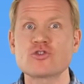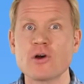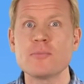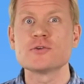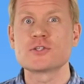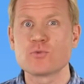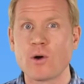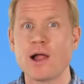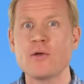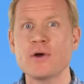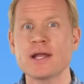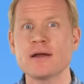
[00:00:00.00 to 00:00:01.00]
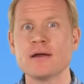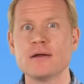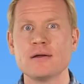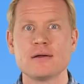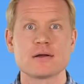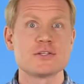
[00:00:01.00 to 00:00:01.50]
trouble swallowing,
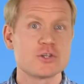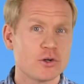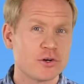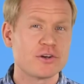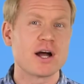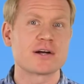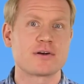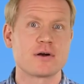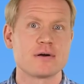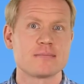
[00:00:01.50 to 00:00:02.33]
consult your doctor.